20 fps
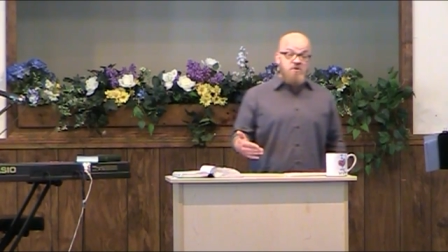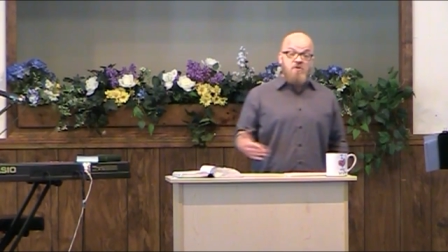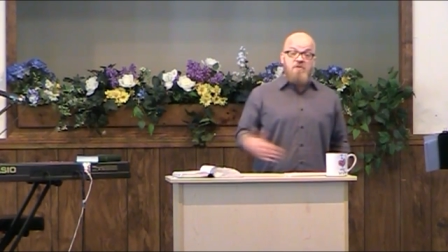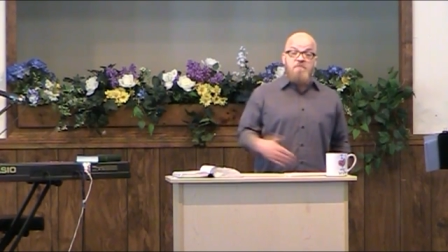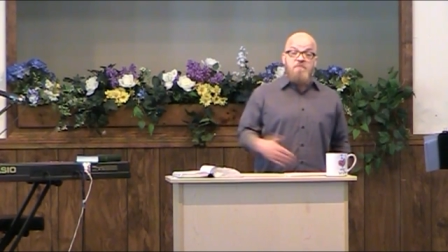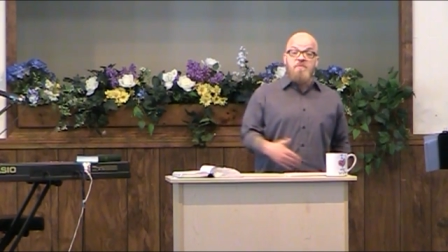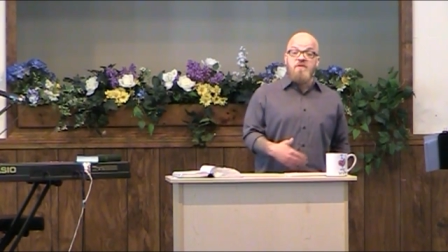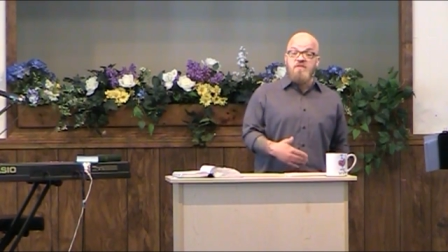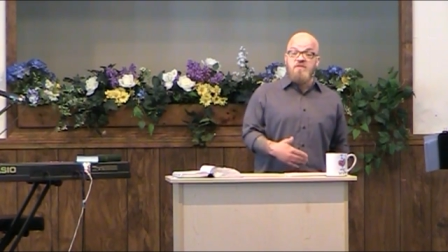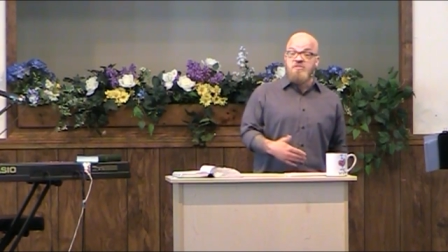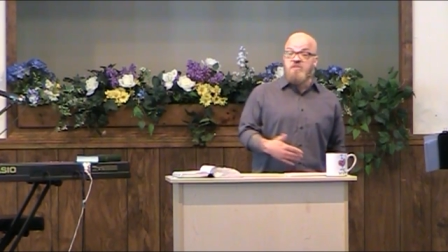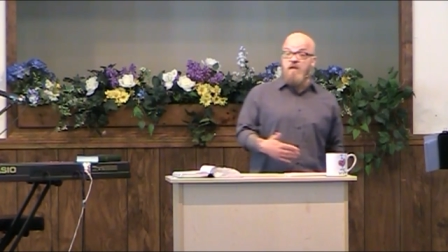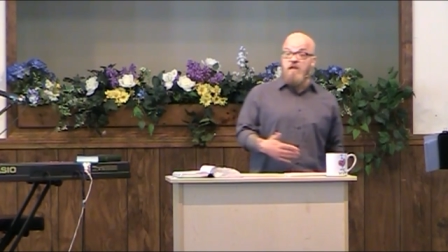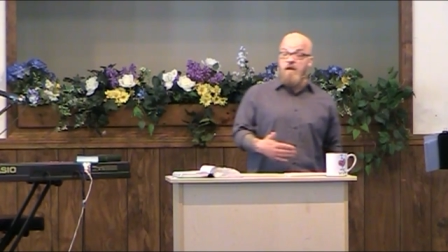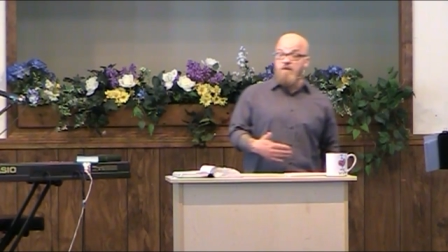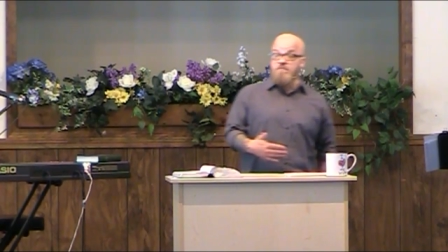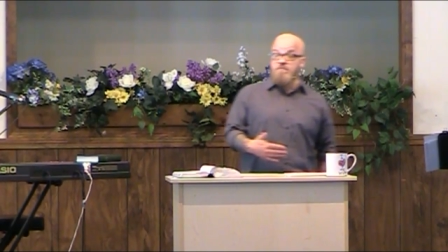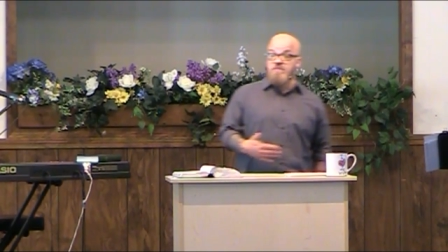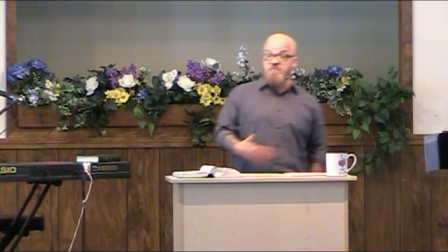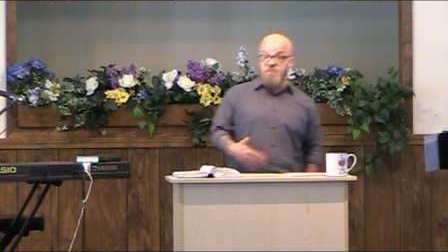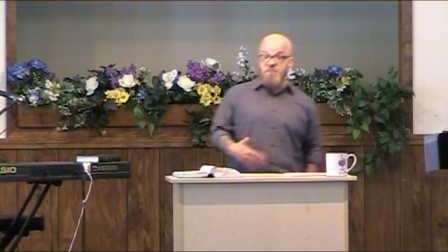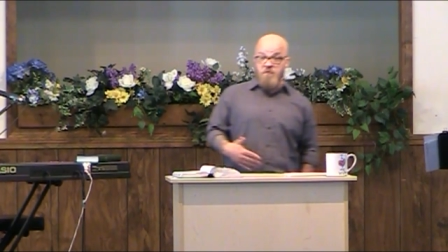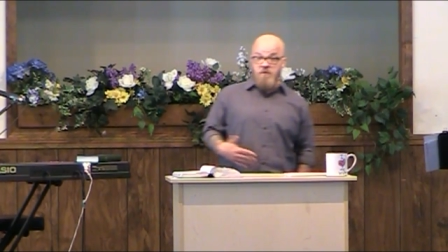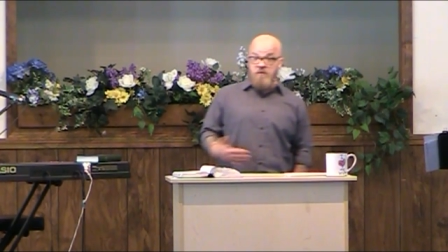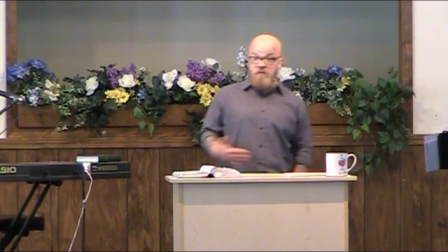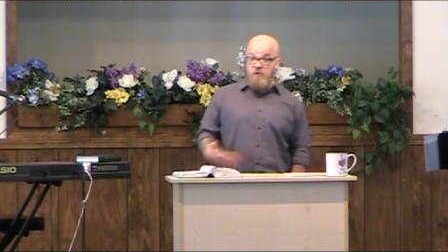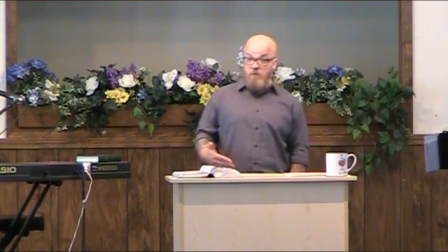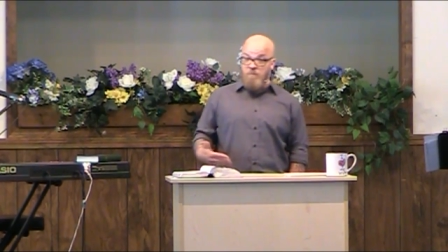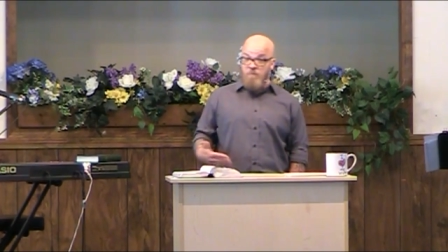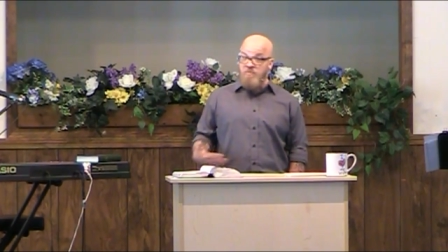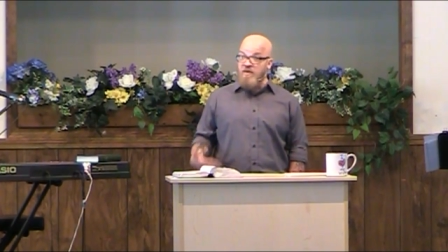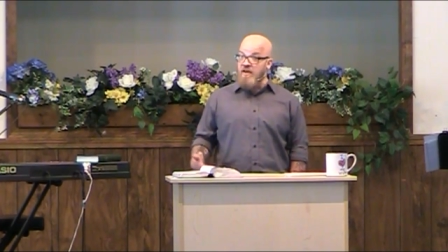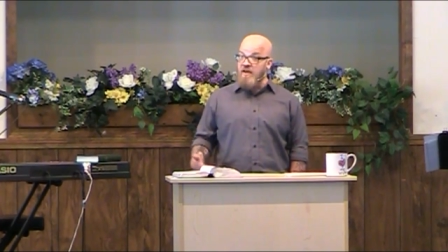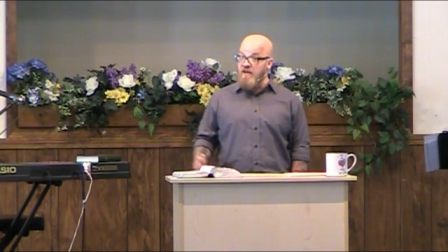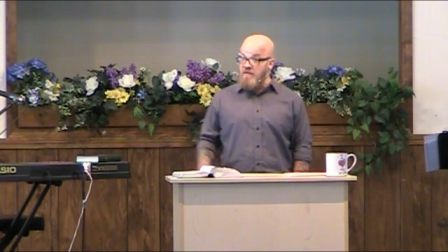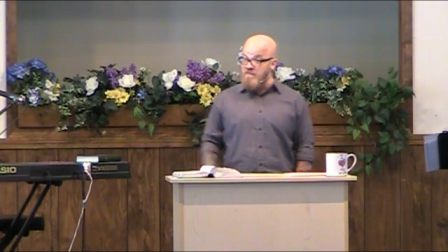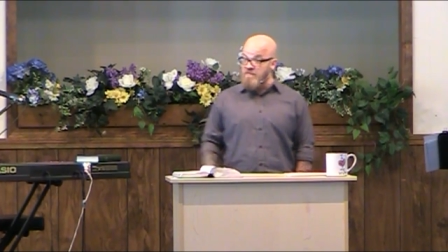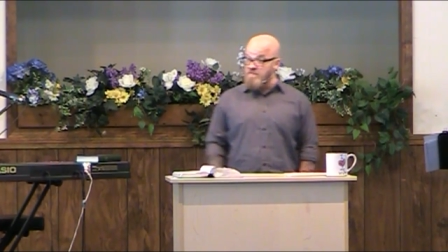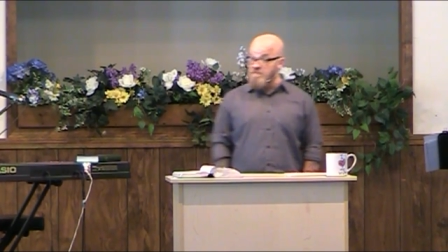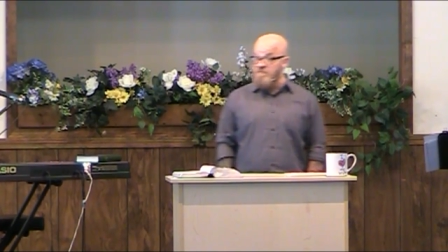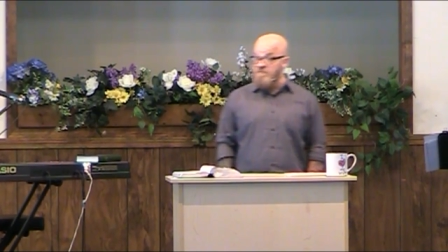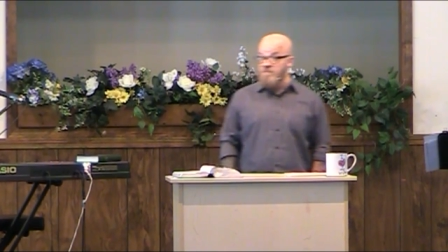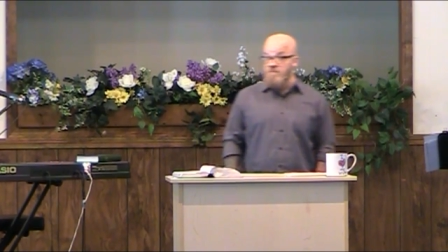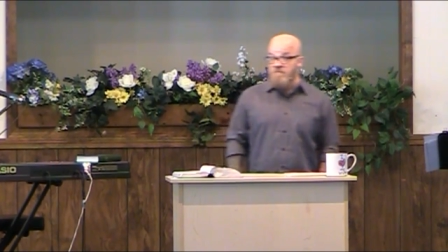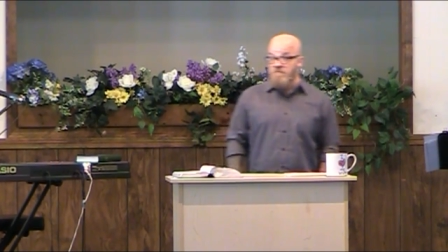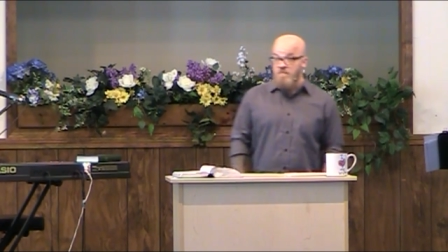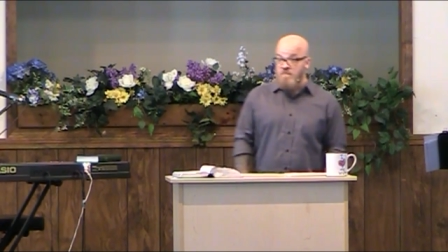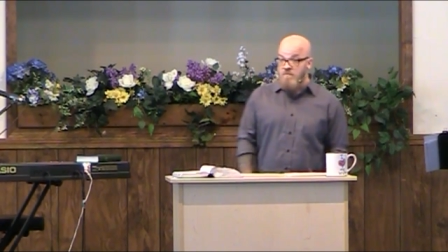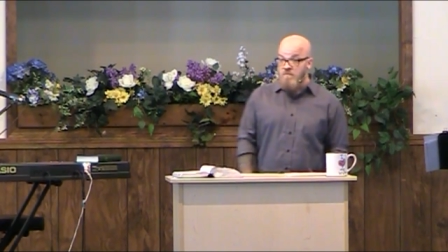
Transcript: Just go to the book of James for a little bit.